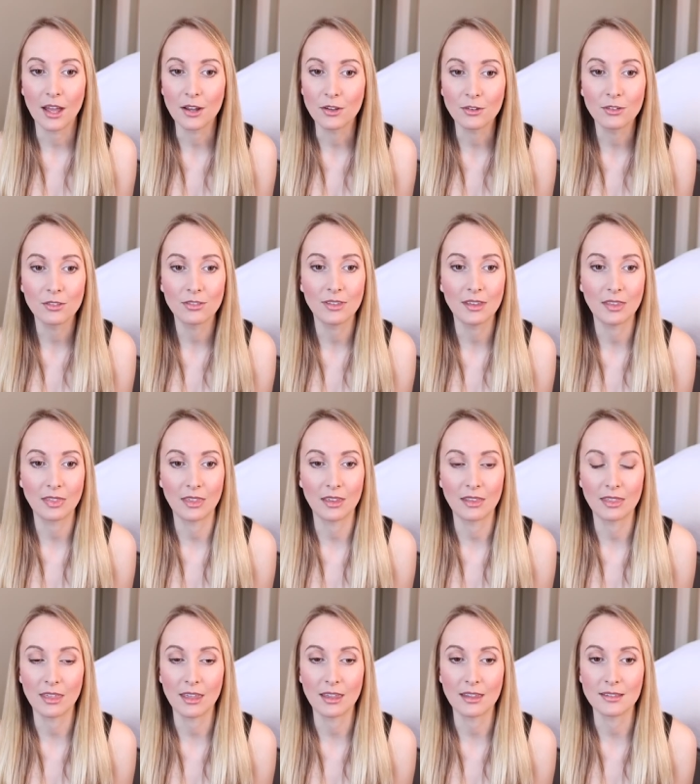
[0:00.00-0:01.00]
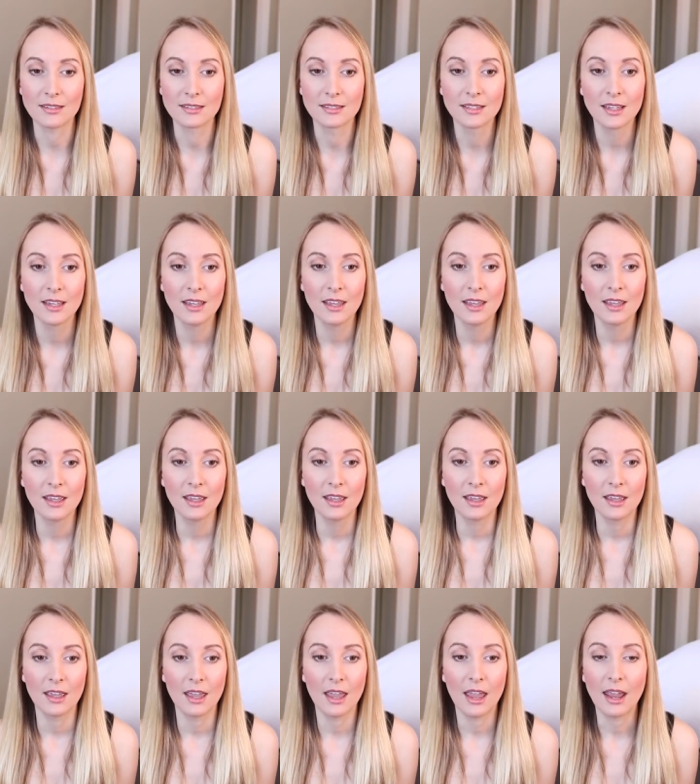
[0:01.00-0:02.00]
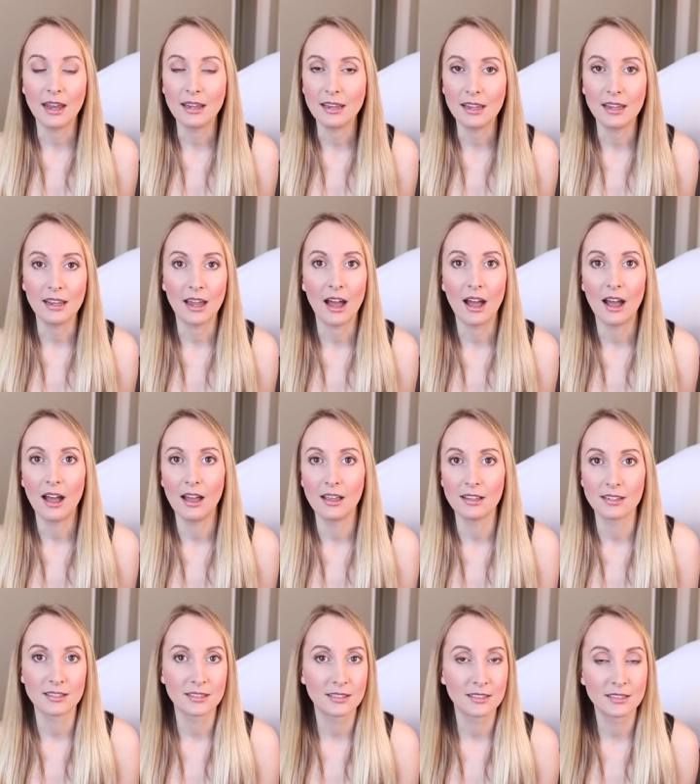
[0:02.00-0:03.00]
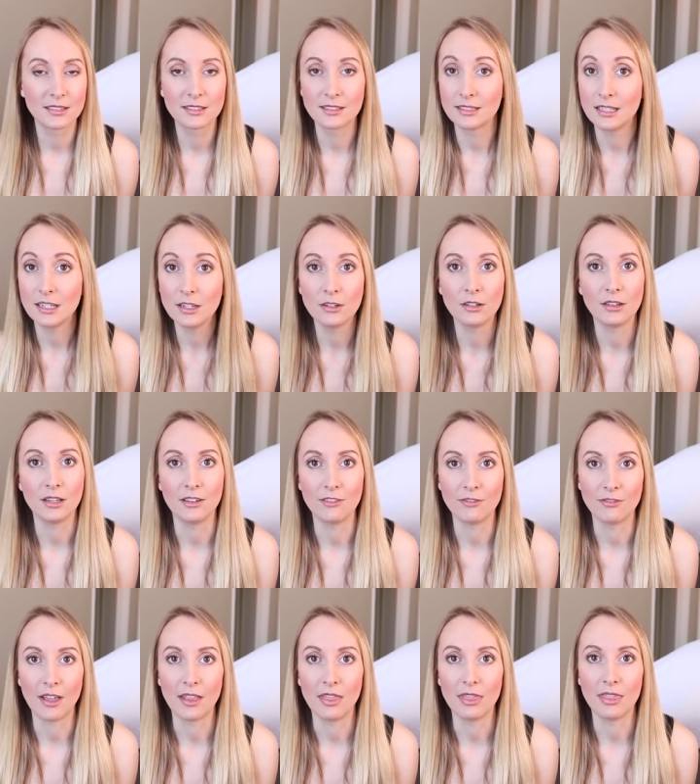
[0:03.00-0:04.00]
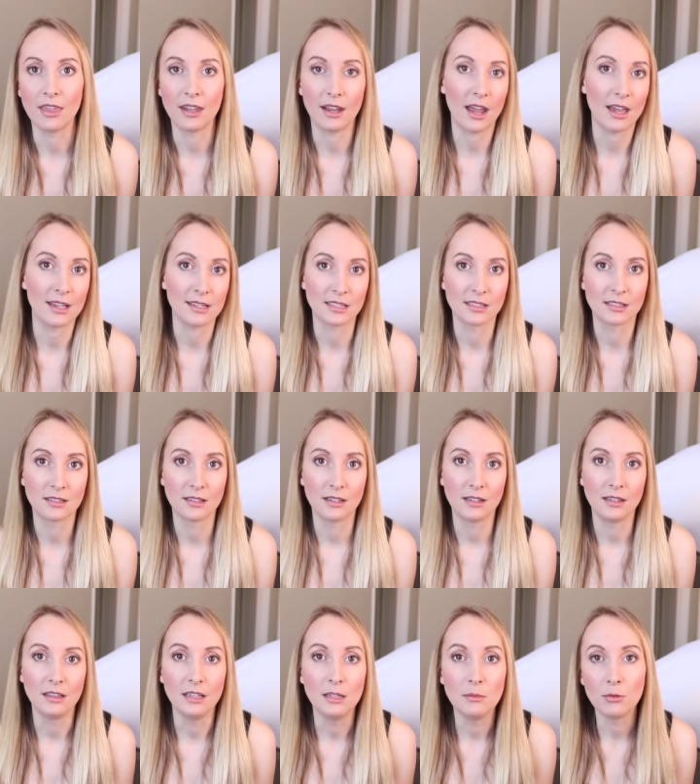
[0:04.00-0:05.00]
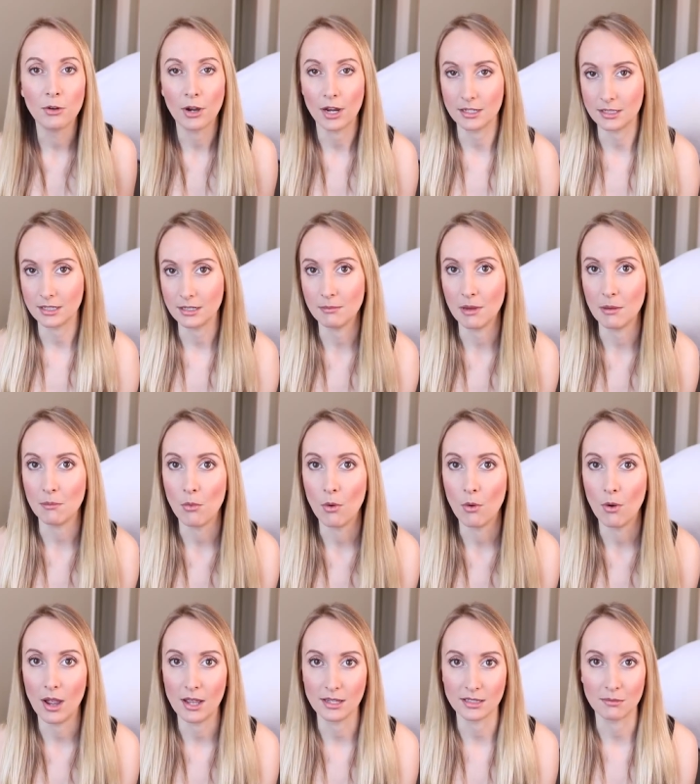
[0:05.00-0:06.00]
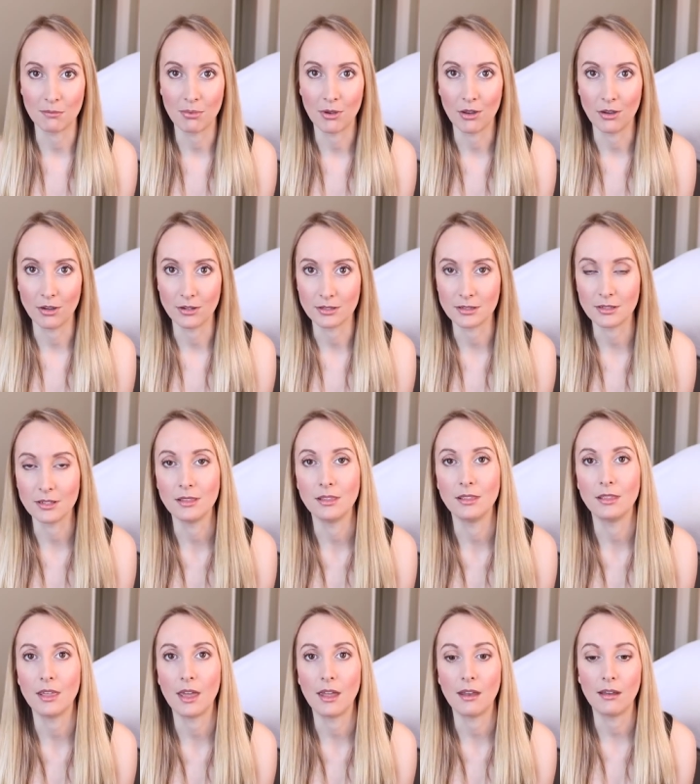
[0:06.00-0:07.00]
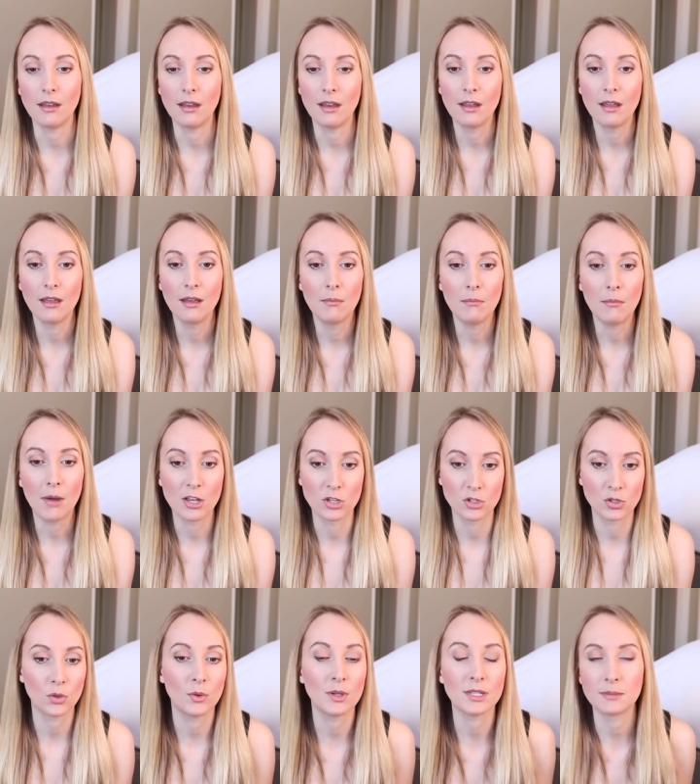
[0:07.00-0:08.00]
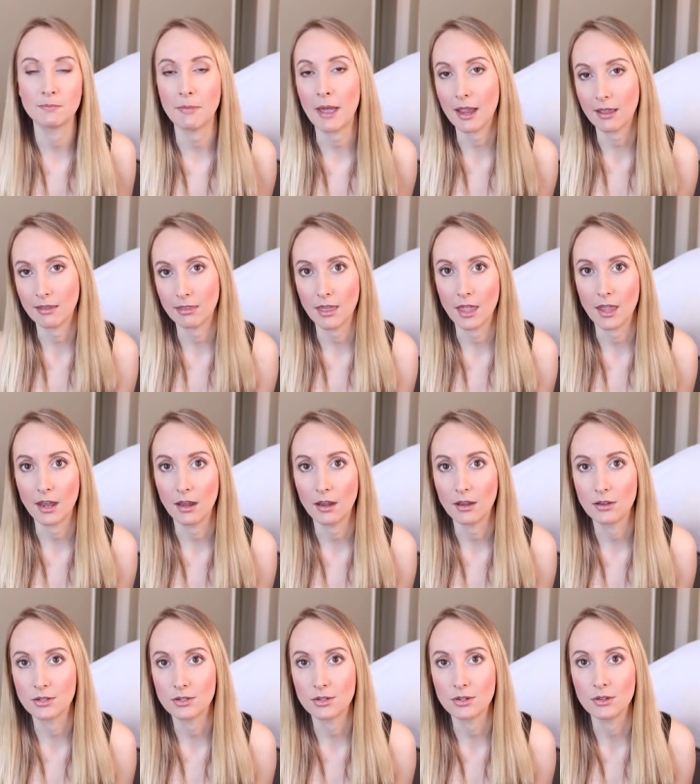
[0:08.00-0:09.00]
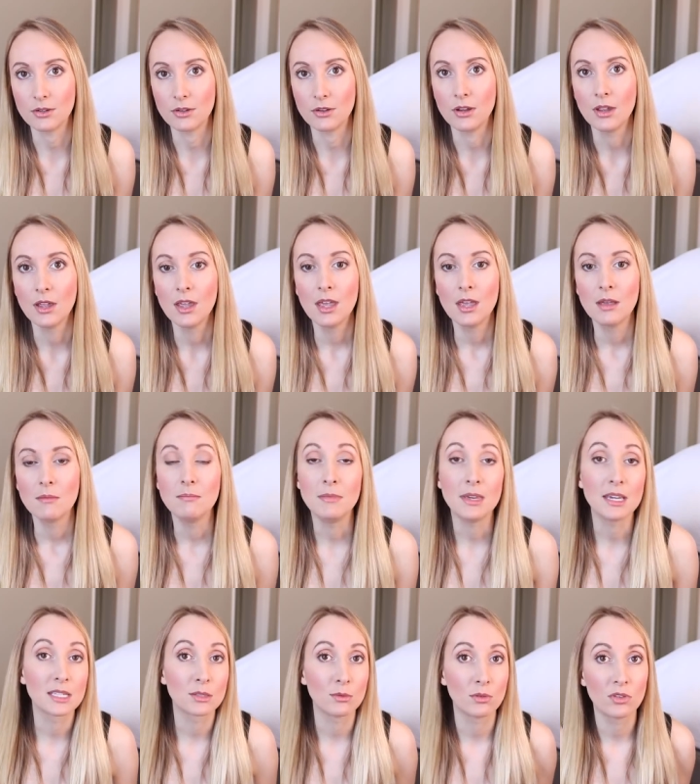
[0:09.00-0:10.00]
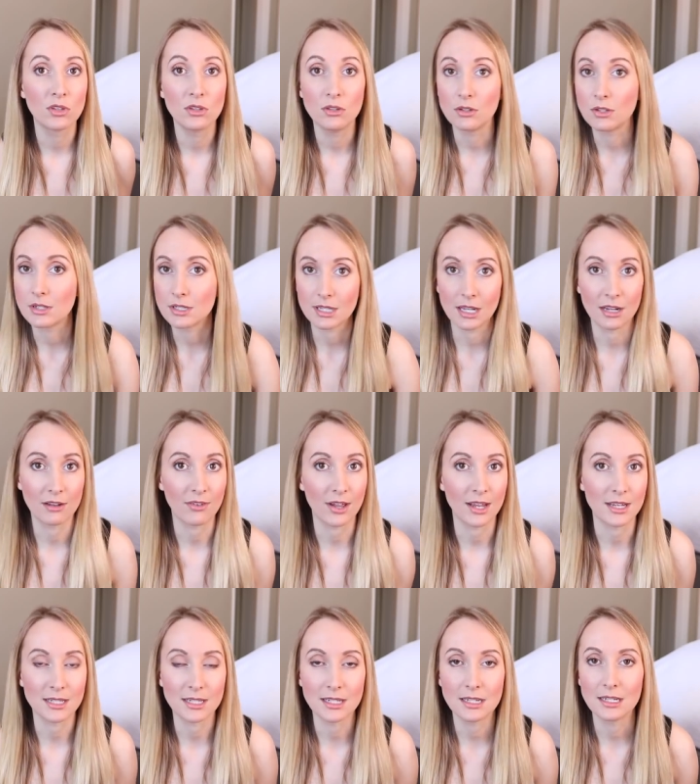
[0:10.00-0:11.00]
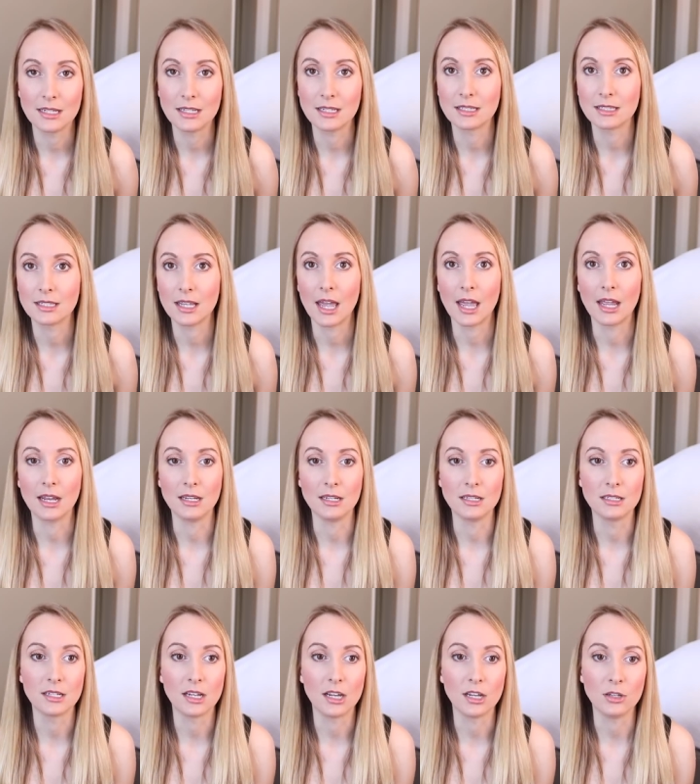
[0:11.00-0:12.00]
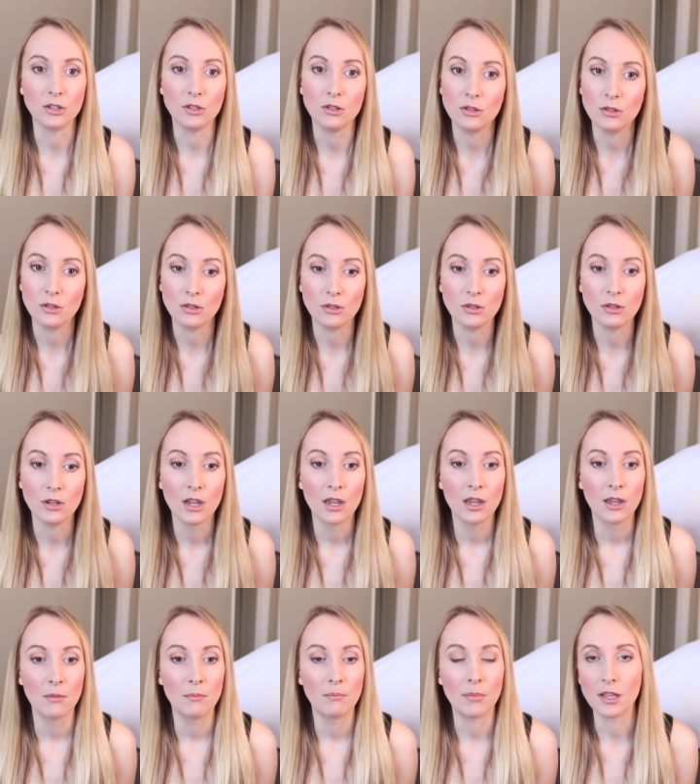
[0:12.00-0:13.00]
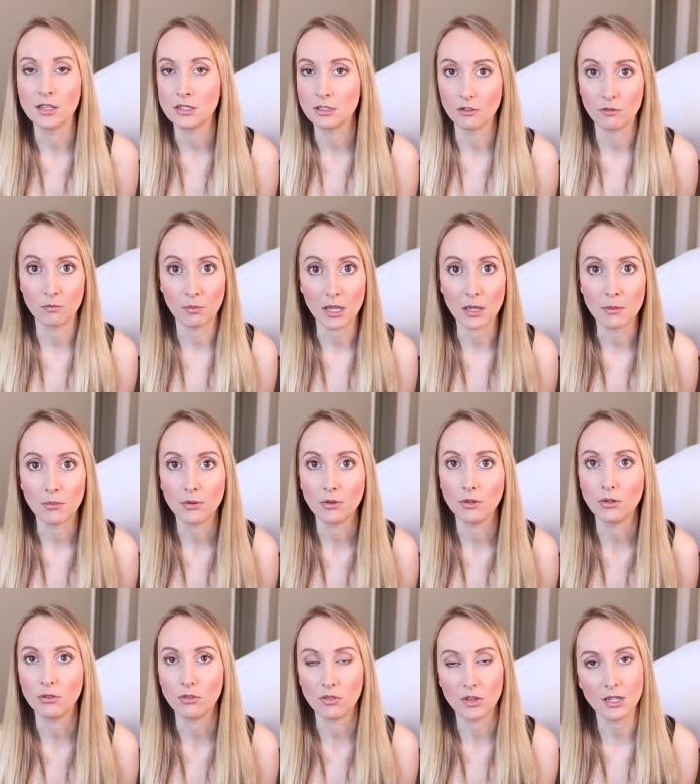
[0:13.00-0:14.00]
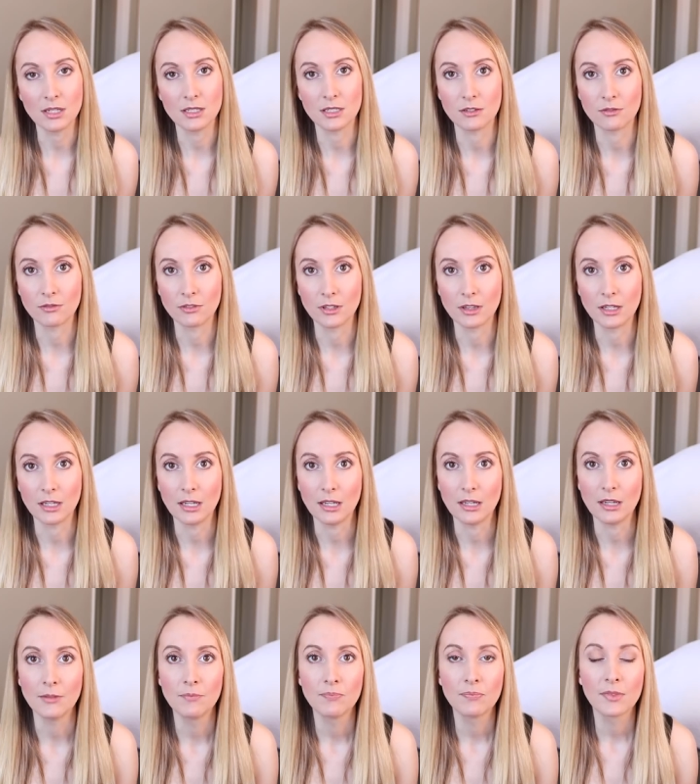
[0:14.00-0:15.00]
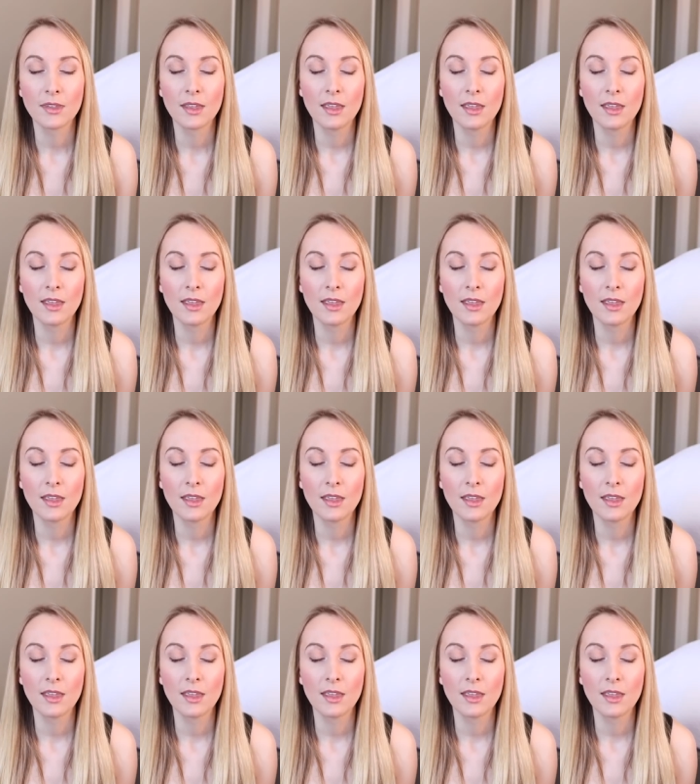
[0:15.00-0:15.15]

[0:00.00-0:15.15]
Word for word: I don't think that there's any single event that has liberated me more as a person than my choice back then to mix with a new set of ideas and a new bunch of people who think differently.